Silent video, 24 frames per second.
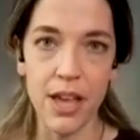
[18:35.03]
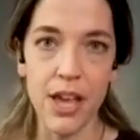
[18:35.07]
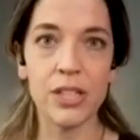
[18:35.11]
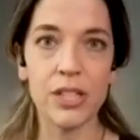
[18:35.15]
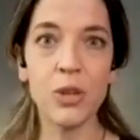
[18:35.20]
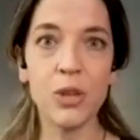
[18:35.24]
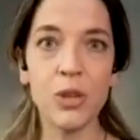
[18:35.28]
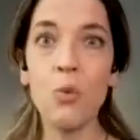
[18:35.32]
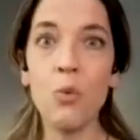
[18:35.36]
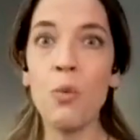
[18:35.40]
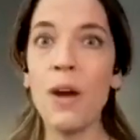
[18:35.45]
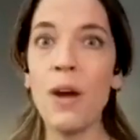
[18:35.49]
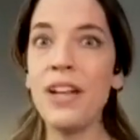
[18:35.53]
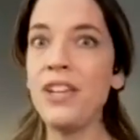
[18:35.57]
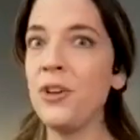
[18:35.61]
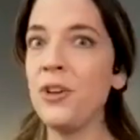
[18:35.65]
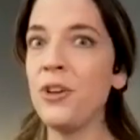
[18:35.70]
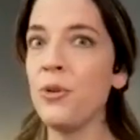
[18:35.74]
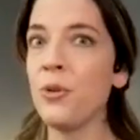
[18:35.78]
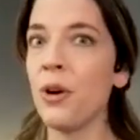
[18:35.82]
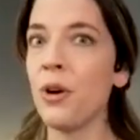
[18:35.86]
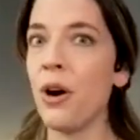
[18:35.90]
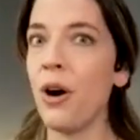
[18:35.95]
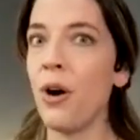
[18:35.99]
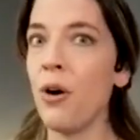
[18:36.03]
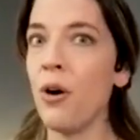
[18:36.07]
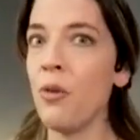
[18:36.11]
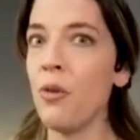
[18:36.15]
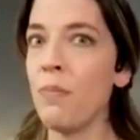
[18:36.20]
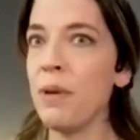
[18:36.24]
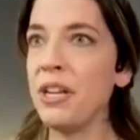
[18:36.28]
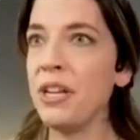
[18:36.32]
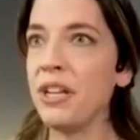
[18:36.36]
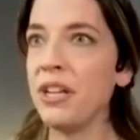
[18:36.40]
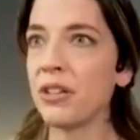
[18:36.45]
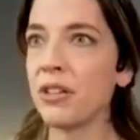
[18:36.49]
So when you
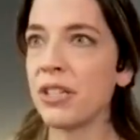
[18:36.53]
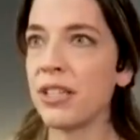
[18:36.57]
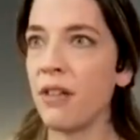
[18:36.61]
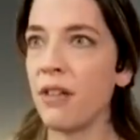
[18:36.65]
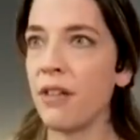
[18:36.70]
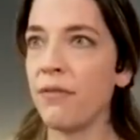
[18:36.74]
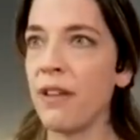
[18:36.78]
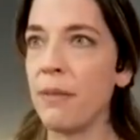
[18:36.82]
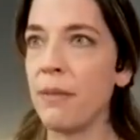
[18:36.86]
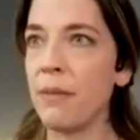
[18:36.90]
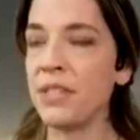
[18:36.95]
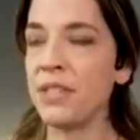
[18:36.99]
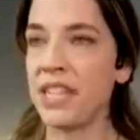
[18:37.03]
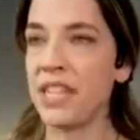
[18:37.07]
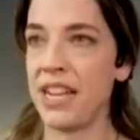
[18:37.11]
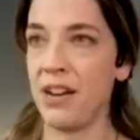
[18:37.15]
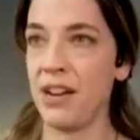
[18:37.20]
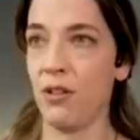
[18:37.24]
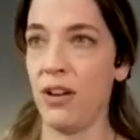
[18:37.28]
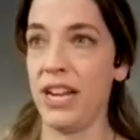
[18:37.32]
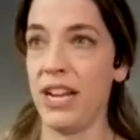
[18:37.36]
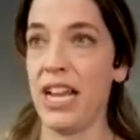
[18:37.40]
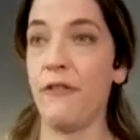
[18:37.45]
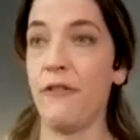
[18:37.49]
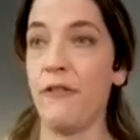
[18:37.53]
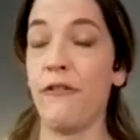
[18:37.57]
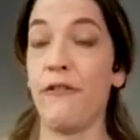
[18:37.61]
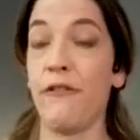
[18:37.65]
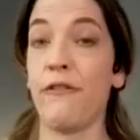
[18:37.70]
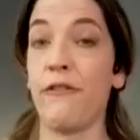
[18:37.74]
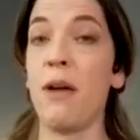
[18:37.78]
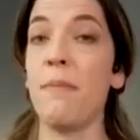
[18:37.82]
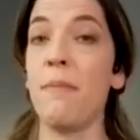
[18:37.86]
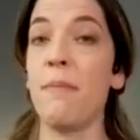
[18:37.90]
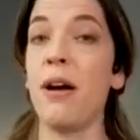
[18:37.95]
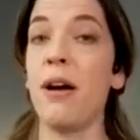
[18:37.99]
open yourself up to hearing it
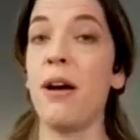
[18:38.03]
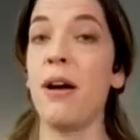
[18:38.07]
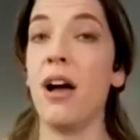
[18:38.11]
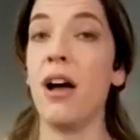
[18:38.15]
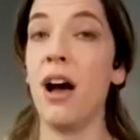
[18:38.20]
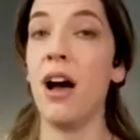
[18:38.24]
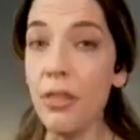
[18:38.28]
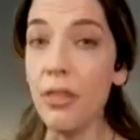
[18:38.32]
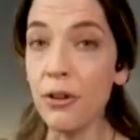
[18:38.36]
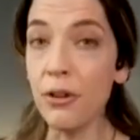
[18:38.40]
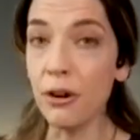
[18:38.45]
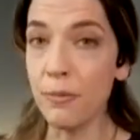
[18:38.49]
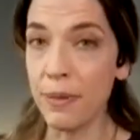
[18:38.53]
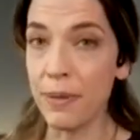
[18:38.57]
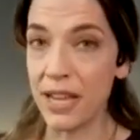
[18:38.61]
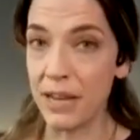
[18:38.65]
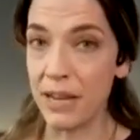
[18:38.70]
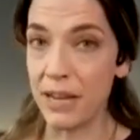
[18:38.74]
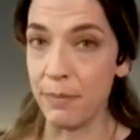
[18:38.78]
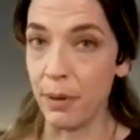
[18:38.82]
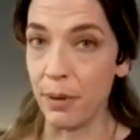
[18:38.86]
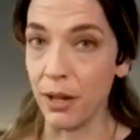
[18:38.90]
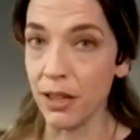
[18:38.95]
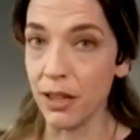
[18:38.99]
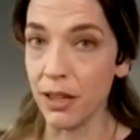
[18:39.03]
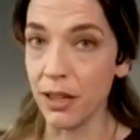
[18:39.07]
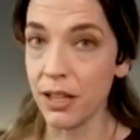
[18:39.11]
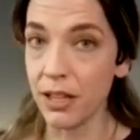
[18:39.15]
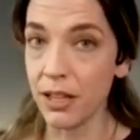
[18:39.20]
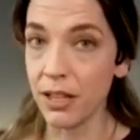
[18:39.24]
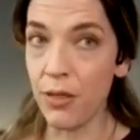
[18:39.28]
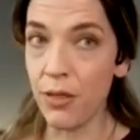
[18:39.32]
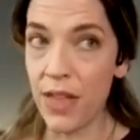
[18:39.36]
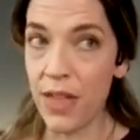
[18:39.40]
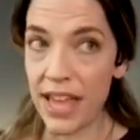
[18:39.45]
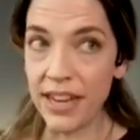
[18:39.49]
from other people,
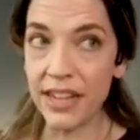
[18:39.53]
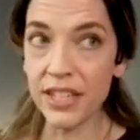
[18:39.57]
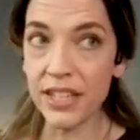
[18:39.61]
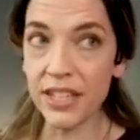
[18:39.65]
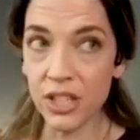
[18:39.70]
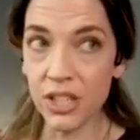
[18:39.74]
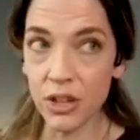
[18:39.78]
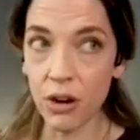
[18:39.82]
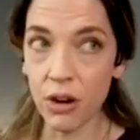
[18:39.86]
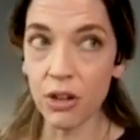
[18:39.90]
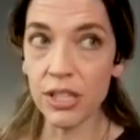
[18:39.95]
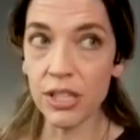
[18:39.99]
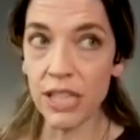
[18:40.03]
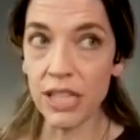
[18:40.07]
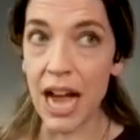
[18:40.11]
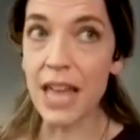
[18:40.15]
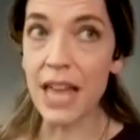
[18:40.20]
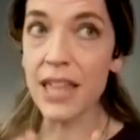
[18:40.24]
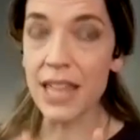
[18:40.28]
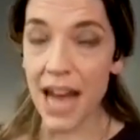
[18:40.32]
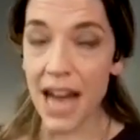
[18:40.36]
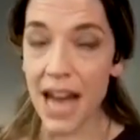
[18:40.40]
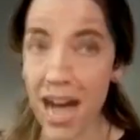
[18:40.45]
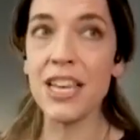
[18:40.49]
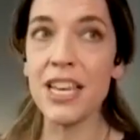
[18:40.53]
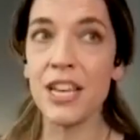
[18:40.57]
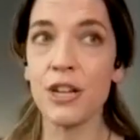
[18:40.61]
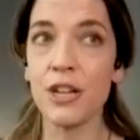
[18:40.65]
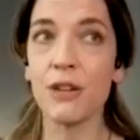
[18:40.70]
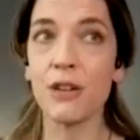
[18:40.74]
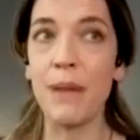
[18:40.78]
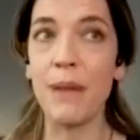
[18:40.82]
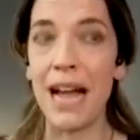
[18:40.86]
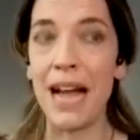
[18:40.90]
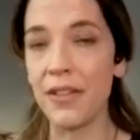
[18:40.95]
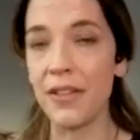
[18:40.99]
then it starts, I think
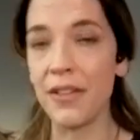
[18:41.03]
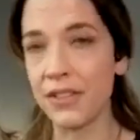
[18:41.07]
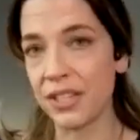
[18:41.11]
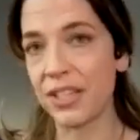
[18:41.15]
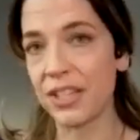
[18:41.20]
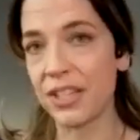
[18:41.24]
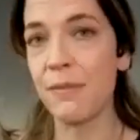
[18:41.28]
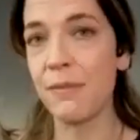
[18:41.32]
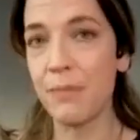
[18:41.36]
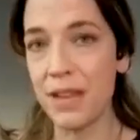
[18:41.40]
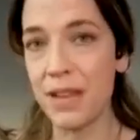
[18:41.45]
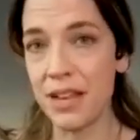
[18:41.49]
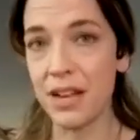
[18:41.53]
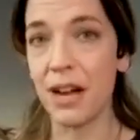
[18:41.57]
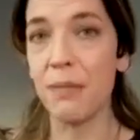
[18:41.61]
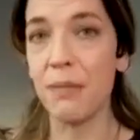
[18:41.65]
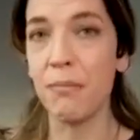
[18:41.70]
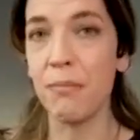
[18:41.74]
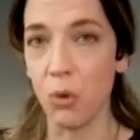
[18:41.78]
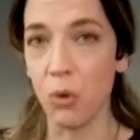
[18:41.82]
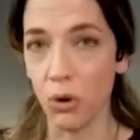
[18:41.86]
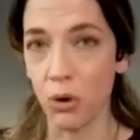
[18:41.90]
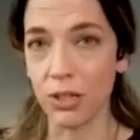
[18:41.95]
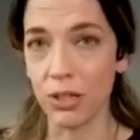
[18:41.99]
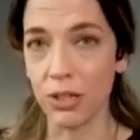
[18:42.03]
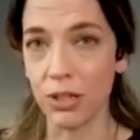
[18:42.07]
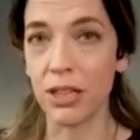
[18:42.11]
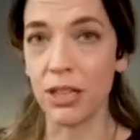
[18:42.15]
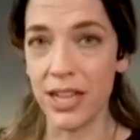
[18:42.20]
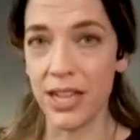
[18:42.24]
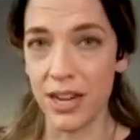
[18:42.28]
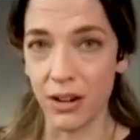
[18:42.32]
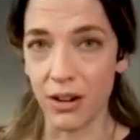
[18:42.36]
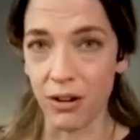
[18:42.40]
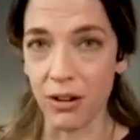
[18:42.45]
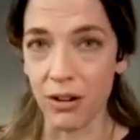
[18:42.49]
your paths can become more
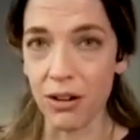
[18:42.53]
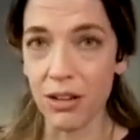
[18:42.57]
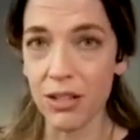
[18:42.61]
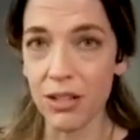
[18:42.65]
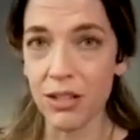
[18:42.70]
clear.